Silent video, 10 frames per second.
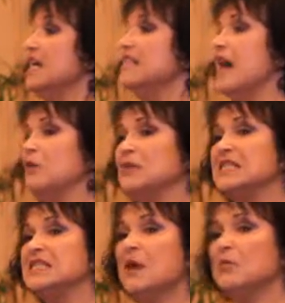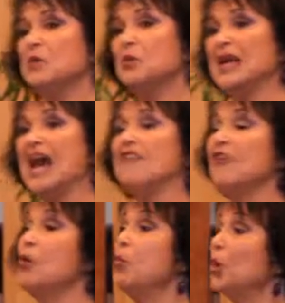that when someone would have
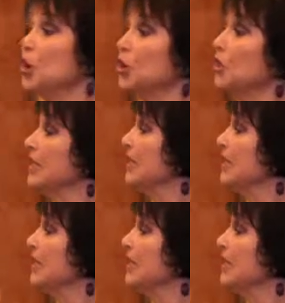a word